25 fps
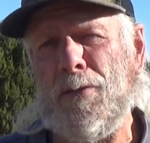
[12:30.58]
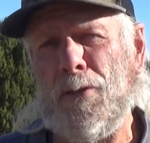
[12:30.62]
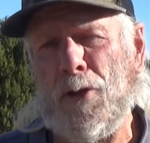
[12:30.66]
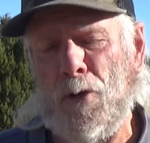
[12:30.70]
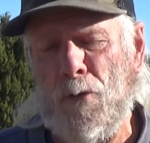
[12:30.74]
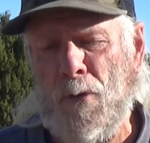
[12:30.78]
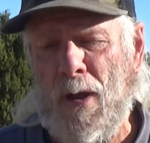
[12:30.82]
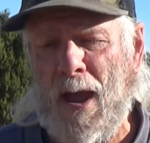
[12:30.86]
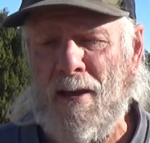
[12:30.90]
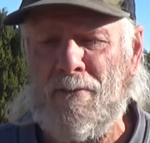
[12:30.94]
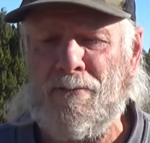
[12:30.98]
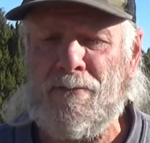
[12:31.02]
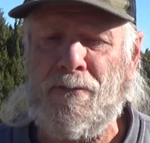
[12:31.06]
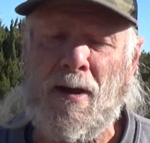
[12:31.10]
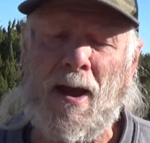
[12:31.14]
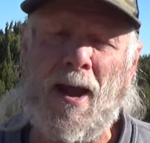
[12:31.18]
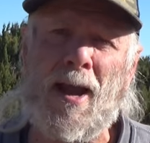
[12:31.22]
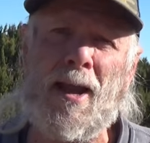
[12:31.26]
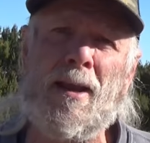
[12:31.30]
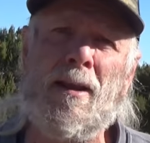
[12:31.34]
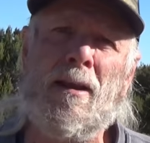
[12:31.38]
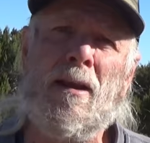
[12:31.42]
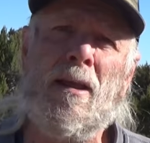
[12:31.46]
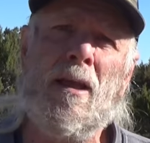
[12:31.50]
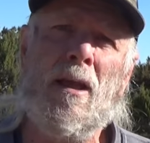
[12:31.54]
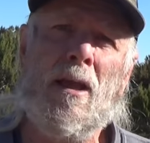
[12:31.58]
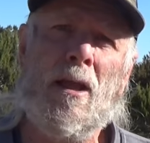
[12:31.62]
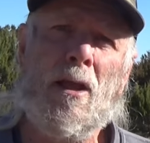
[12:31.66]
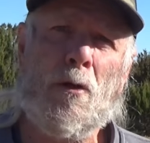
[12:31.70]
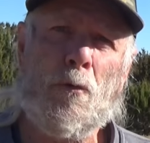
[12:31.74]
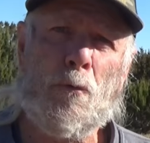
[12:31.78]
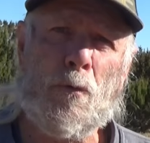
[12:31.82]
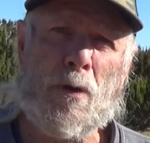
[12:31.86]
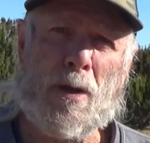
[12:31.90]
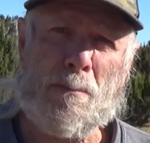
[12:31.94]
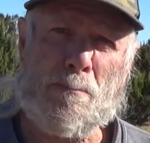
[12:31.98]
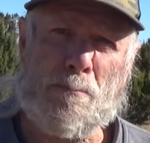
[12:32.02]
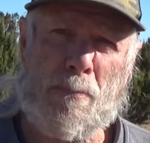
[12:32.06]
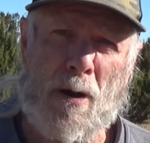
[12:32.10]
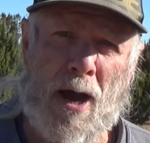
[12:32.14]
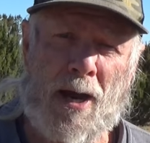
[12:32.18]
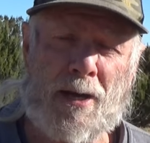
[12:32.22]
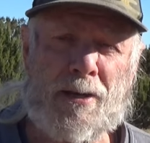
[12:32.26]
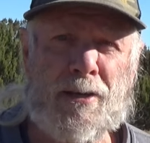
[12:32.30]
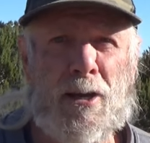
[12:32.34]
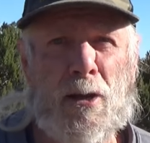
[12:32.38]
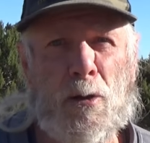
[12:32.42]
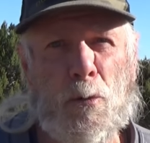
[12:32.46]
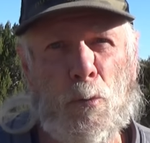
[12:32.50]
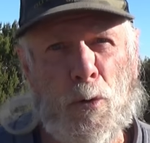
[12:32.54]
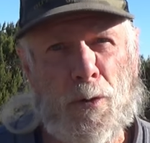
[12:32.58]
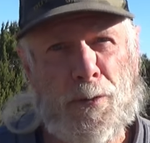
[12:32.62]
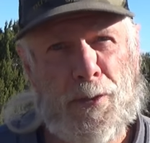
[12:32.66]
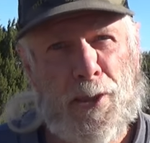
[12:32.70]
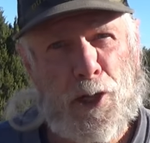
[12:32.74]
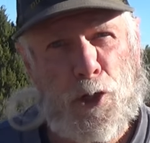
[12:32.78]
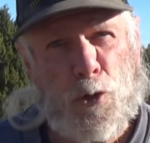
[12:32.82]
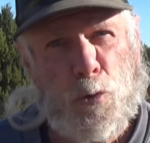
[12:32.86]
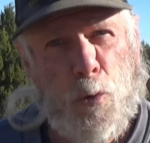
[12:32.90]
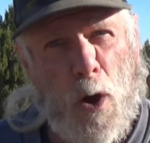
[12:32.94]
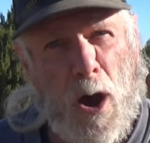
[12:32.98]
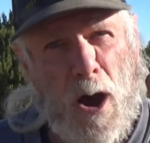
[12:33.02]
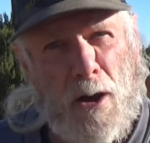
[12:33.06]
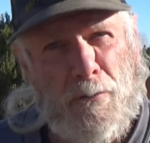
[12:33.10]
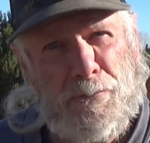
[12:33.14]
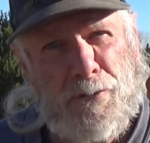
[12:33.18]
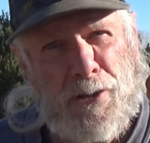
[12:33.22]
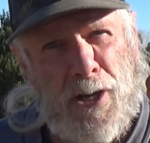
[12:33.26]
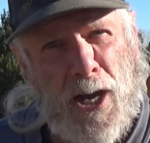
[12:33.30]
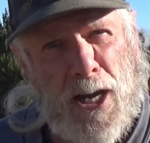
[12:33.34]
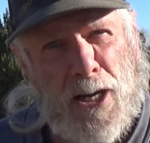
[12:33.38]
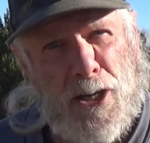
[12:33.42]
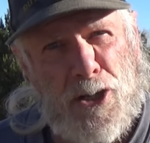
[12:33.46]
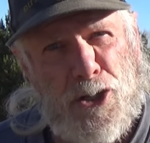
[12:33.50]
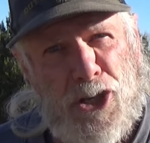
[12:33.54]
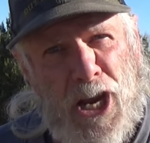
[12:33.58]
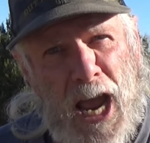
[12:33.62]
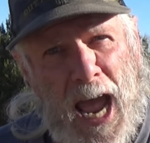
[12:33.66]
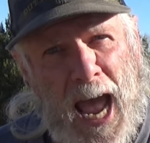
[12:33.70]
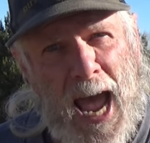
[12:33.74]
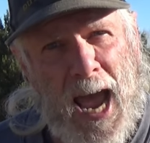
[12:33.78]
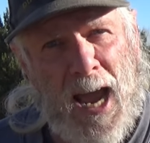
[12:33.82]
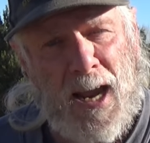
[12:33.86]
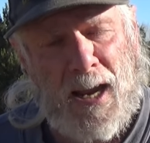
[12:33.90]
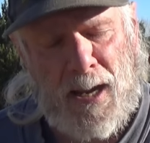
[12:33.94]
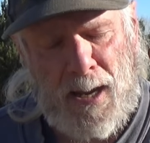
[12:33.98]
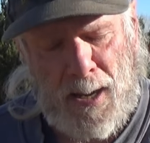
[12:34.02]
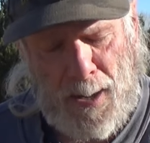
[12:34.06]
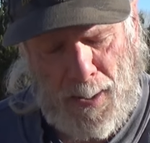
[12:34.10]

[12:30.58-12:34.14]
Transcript: the graphite, repucked it with a 12-ton jack,